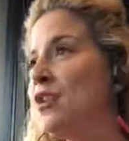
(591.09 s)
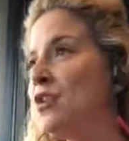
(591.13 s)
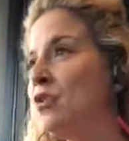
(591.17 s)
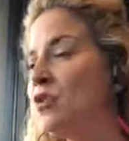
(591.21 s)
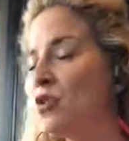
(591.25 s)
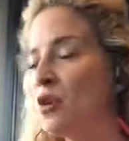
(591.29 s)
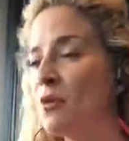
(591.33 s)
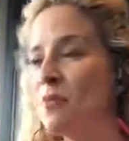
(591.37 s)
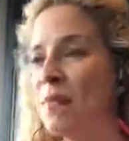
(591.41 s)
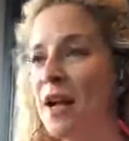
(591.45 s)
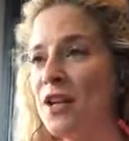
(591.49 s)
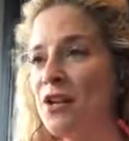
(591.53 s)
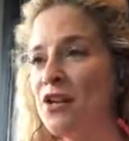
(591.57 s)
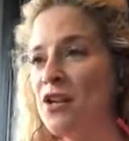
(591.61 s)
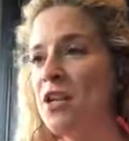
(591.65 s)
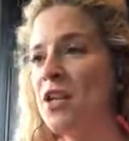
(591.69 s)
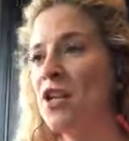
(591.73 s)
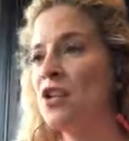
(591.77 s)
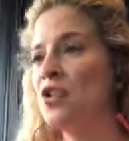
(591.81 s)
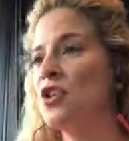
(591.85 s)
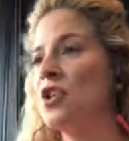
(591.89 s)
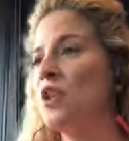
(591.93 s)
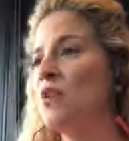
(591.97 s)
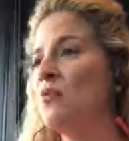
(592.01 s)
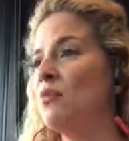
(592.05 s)
Use your
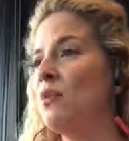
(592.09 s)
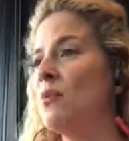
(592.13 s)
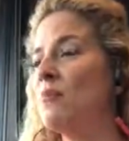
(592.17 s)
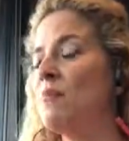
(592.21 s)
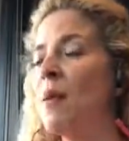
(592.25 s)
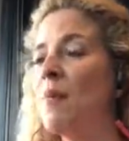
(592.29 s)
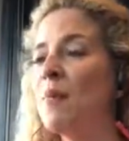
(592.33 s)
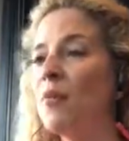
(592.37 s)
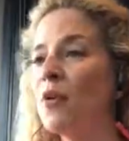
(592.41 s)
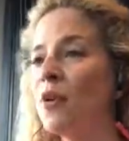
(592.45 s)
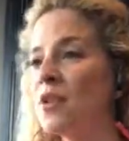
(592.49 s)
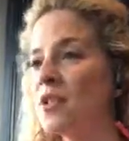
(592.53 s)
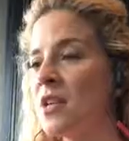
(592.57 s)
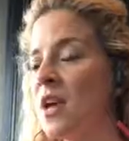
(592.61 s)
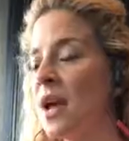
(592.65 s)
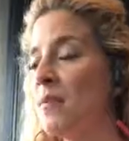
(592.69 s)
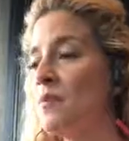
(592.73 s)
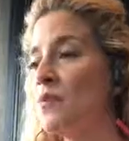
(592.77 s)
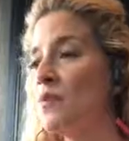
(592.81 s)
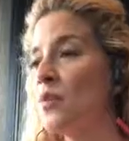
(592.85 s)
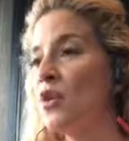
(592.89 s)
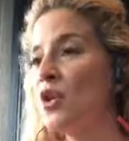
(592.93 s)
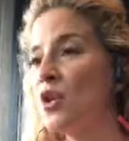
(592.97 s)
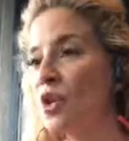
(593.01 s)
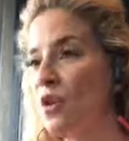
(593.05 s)
imagination. Remember
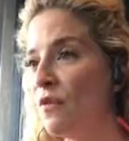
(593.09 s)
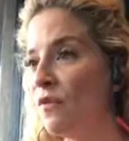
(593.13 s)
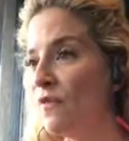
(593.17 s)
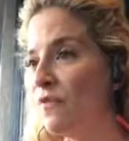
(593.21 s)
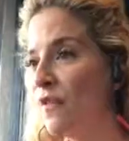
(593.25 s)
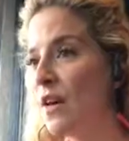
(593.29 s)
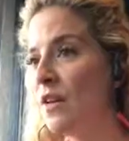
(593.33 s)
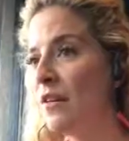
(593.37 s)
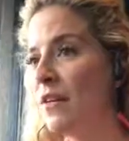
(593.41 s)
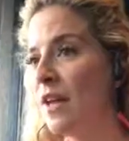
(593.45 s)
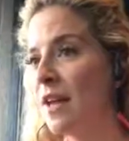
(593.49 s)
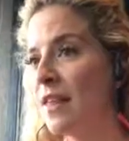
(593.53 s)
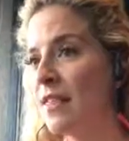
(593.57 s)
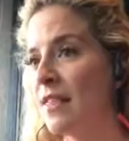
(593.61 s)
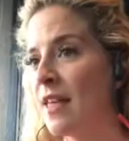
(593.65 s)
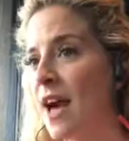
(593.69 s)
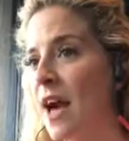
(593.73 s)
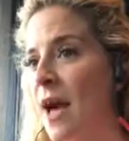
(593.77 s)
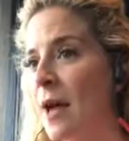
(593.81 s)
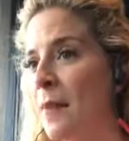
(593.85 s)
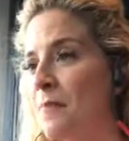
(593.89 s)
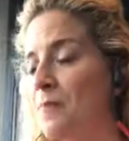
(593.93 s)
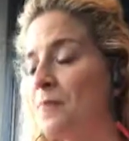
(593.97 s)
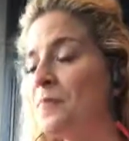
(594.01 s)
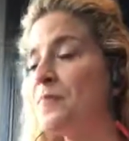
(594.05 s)
times when you felt like
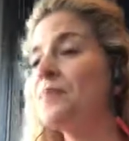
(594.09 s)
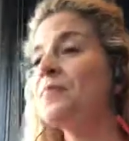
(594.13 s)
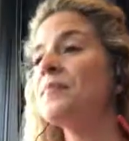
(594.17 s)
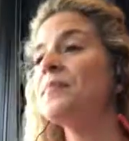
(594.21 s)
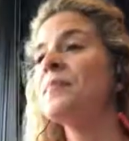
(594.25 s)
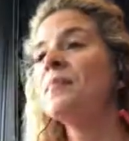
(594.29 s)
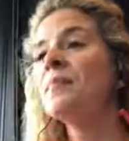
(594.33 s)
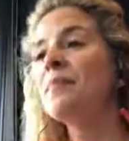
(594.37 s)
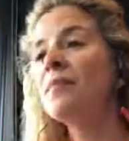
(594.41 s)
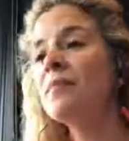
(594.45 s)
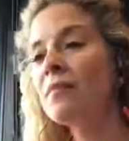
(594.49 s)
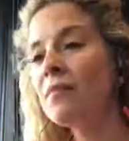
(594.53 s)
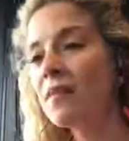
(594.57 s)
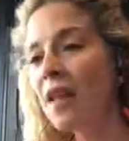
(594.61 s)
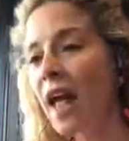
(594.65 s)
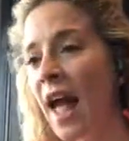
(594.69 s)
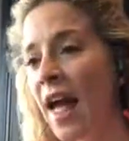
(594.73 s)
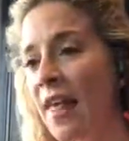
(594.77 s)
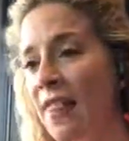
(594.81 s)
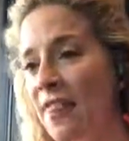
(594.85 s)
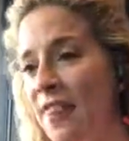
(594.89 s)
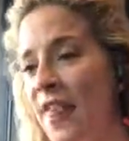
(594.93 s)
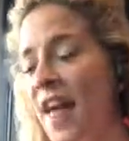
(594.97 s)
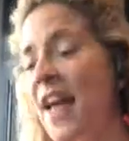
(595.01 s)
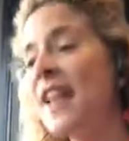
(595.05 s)
that,
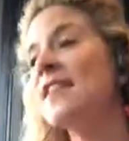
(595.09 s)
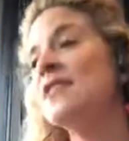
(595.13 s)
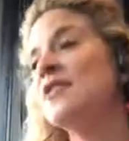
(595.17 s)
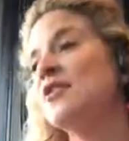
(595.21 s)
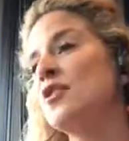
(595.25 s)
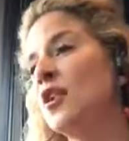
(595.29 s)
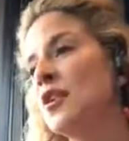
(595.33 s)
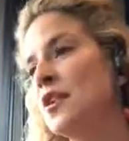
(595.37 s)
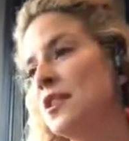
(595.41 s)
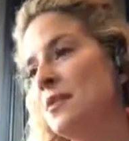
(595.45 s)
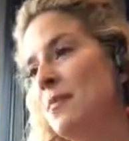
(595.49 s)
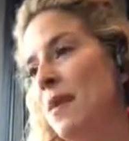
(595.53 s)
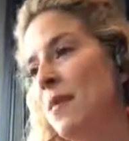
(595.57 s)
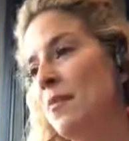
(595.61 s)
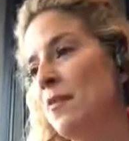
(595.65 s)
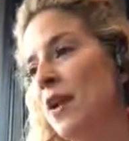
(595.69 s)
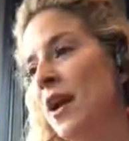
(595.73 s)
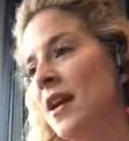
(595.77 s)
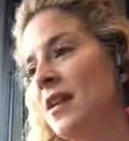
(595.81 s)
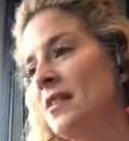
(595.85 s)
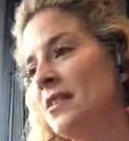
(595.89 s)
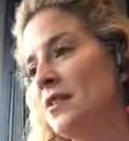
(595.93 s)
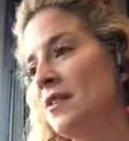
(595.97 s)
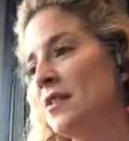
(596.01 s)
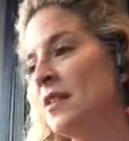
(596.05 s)
and then start to memorize.
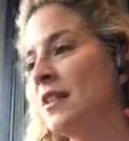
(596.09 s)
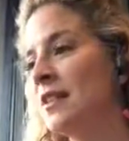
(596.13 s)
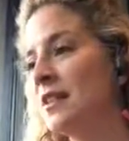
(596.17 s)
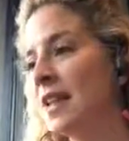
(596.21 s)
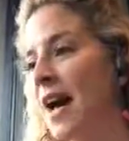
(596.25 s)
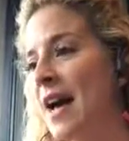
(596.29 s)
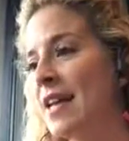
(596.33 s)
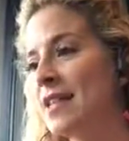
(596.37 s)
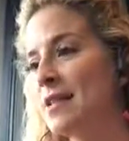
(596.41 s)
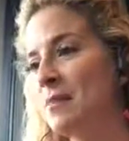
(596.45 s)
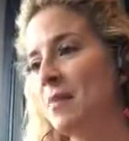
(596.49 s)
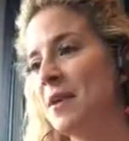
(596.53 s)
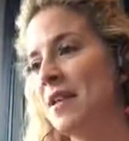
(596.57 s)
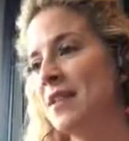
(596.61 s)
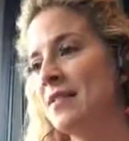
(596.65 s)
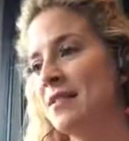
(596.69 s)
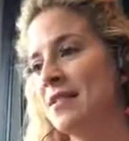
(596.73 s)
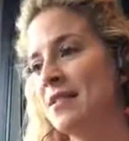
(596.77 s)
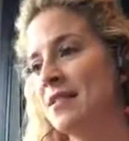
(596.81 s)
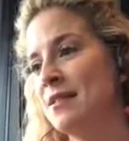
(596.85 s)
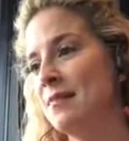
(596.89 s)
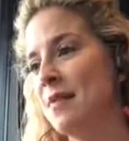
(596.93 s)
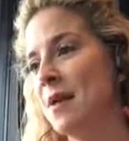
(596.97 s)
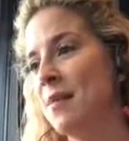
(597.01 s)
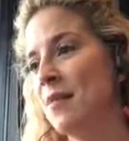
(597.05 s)
So the last piece
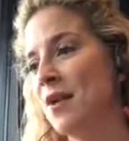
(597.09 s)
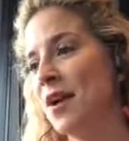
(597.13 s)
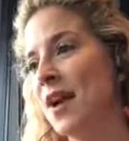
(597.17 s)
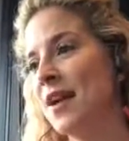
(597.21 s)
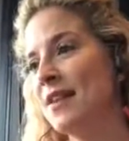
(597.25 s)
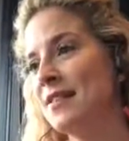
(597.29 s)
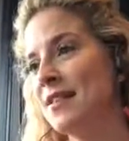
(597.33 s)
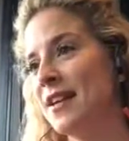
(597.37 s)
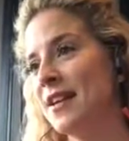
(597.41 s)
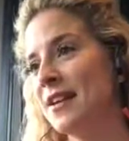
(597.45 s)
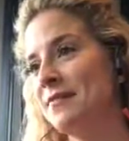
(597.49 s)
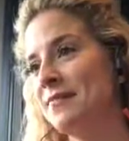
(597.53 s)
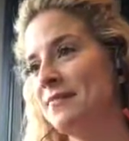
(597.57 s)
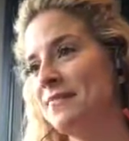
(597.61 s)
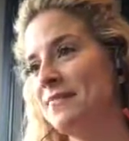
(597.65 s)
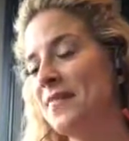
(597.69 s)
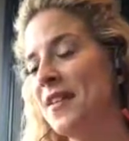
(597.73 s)
is the memorizing.